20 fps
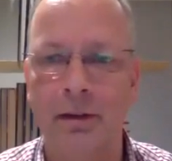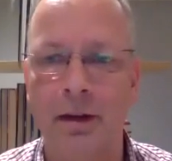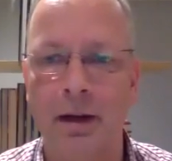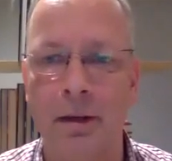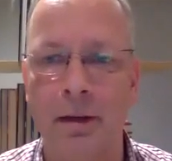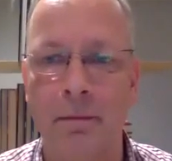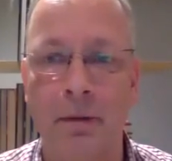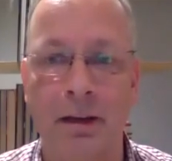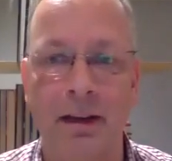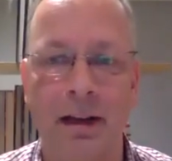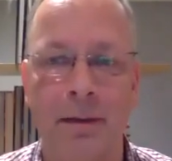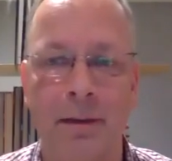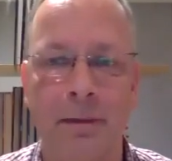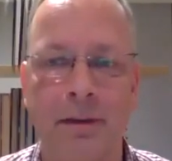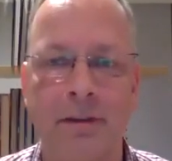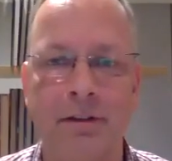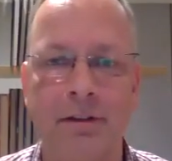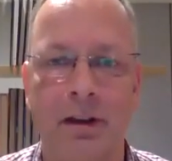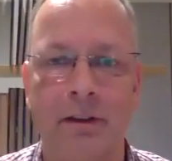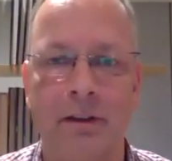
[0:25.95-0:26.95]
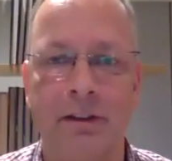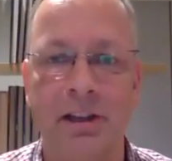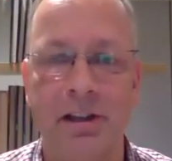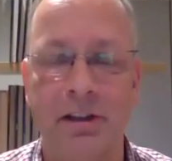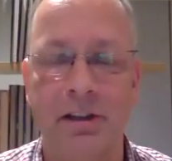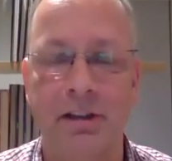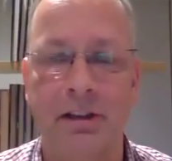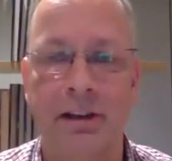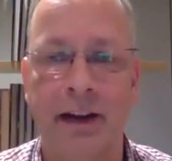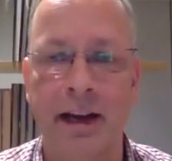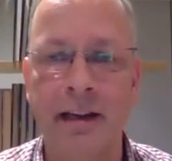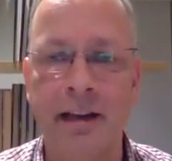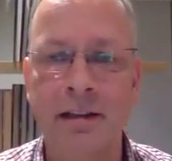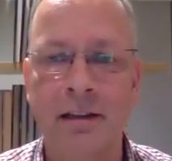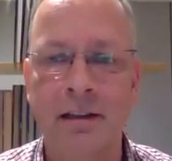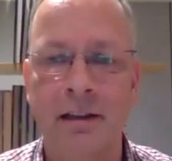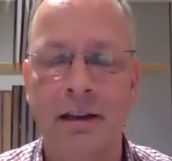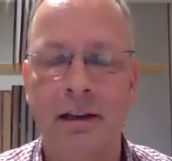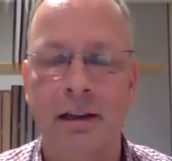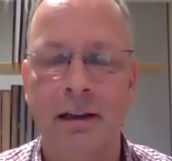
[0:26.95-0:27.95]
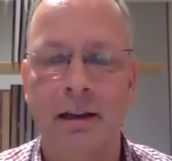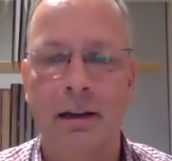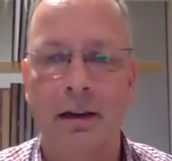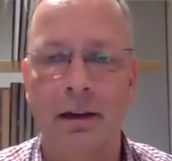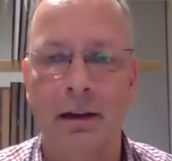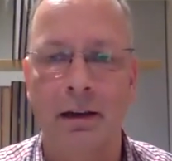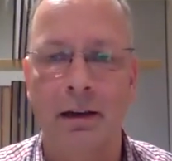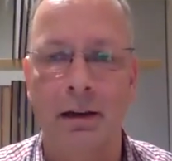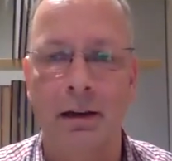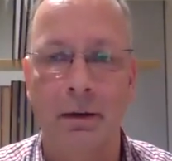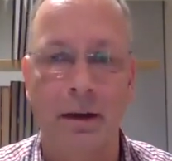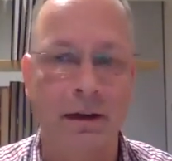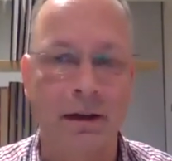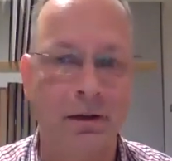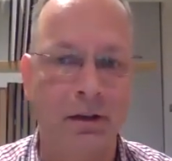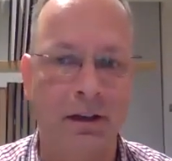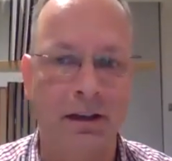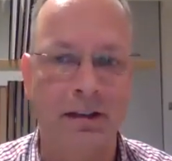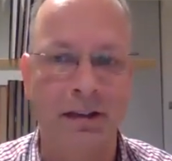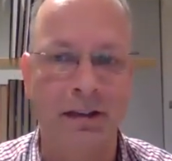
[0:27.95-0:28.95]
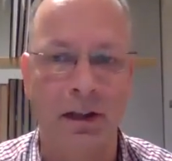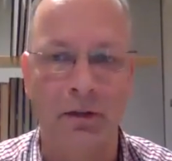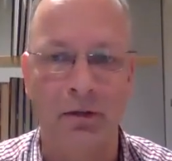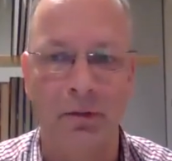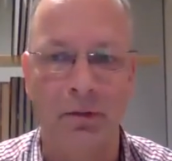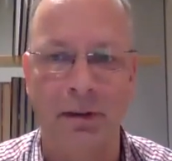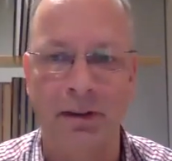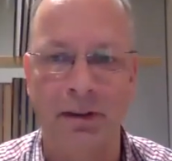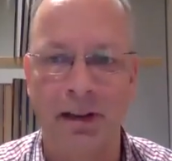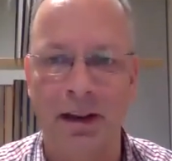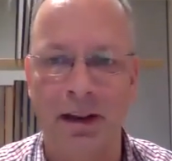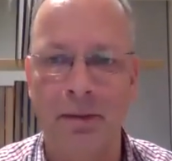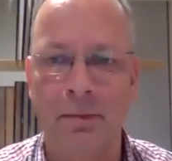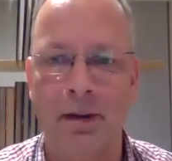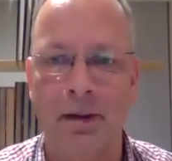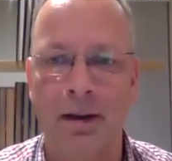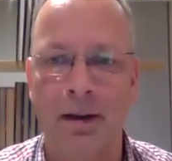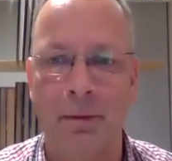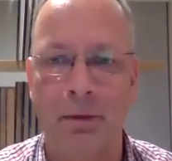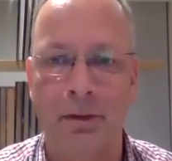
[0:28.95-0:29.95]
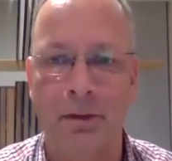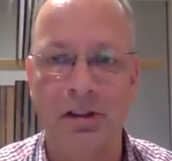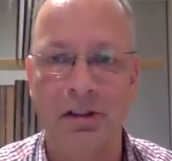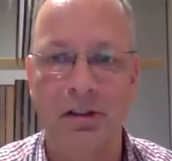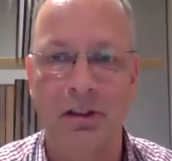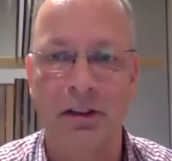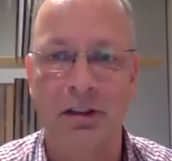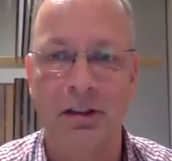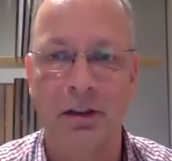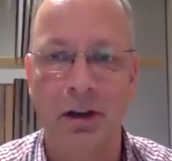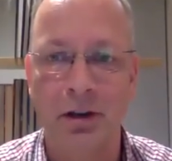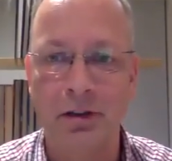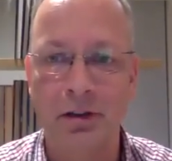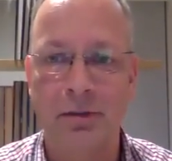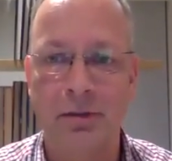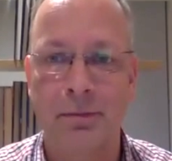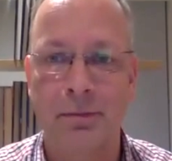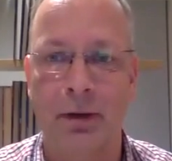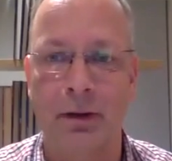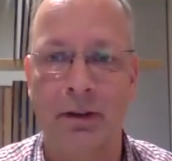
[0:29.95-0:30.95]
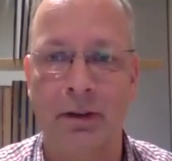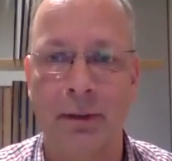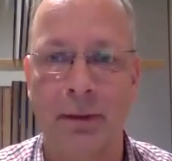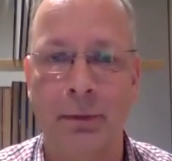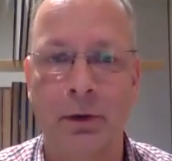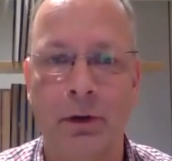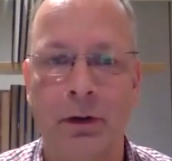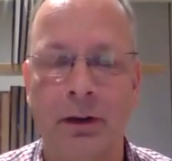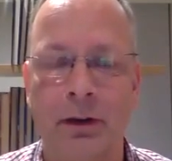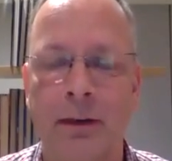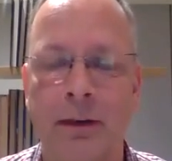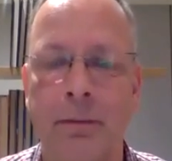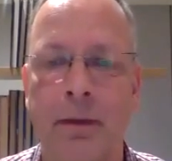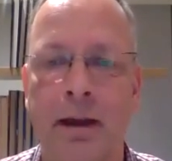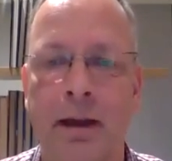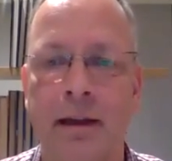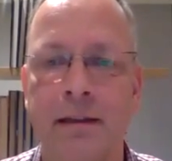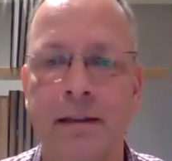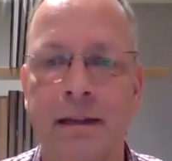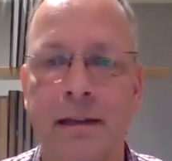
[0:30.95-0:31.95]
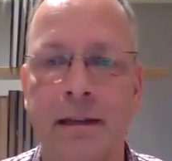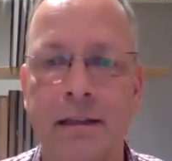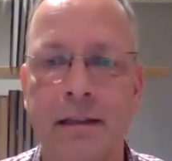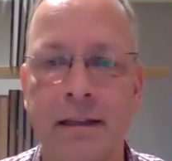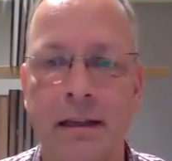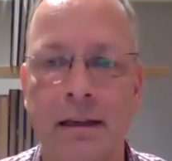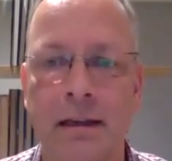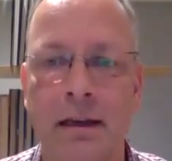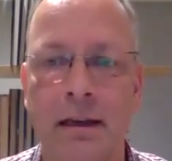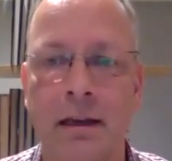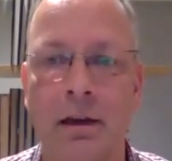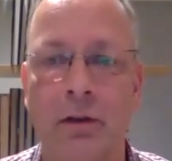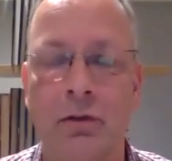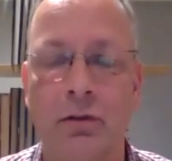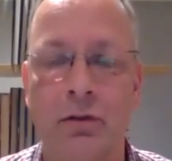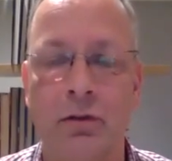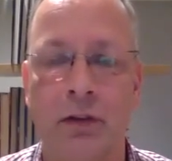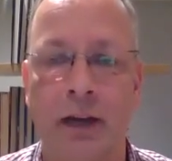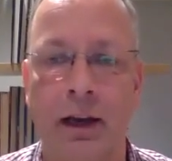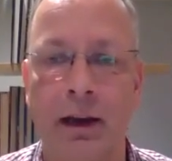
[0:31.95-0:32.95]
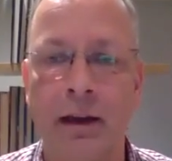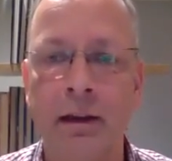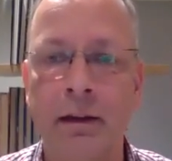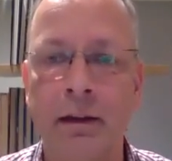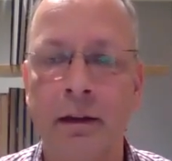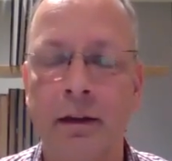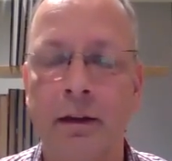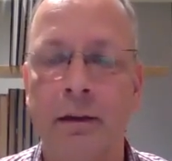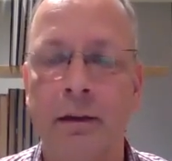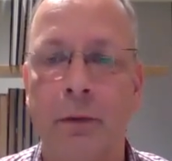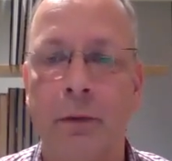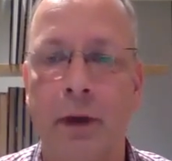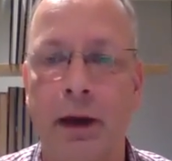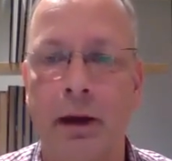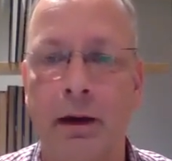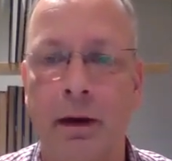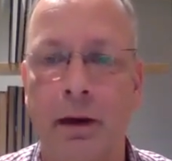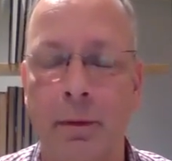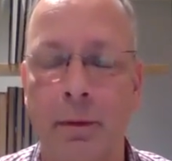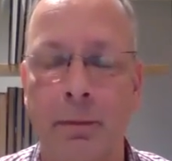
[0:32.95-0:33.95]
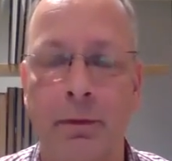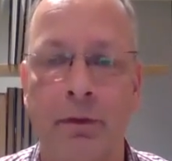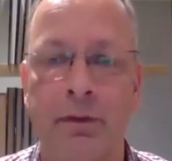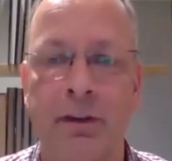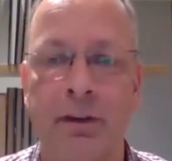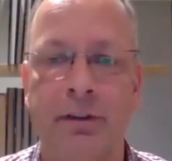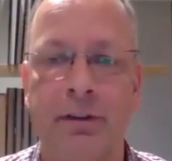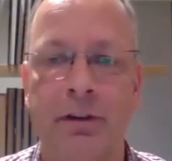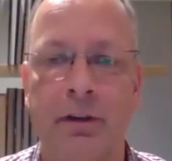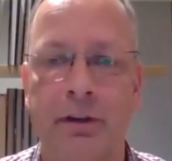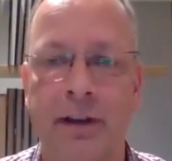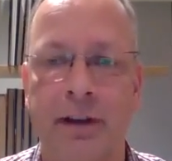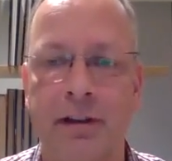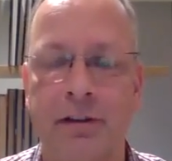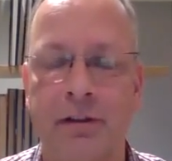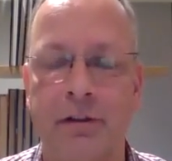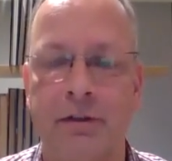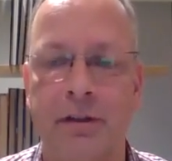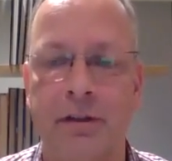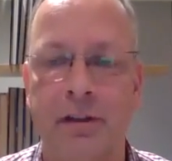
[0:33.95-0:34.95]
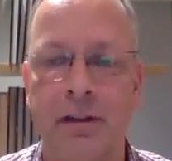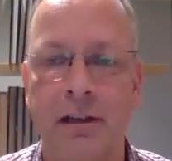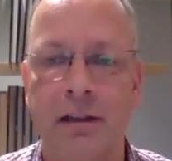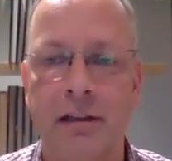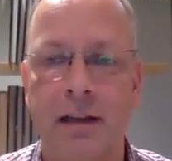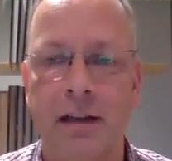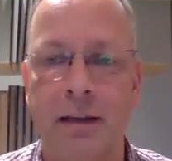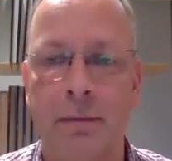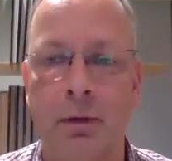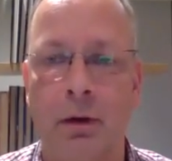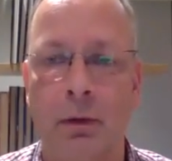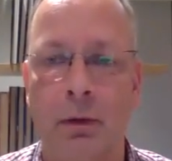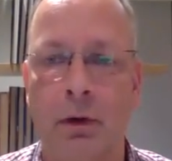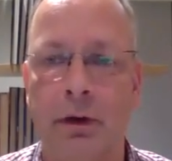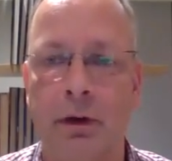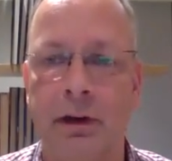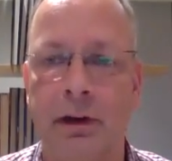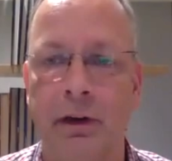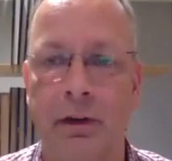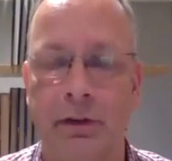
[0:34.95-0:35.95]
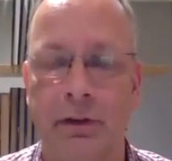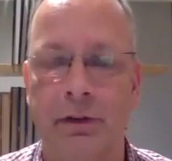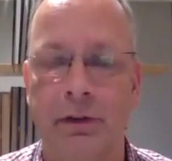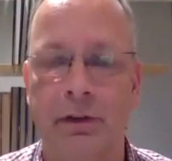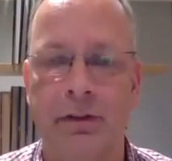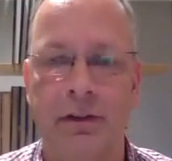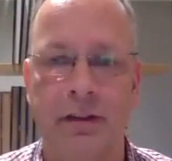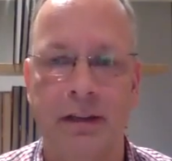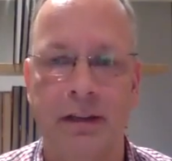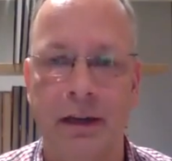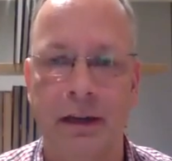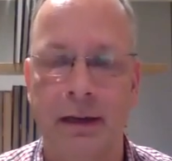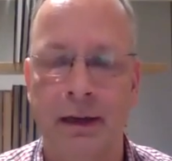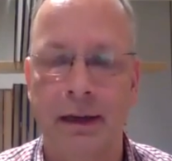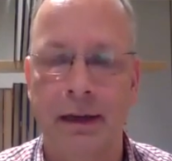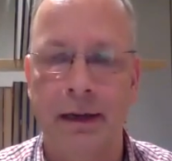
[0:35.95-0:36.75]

My name is Richard de Vrijs. As you can tell from my name, I'm originally Dutch, but I'm currently based in Sydney, Australia, where I'm a professor of astrophysics at Macquarie University.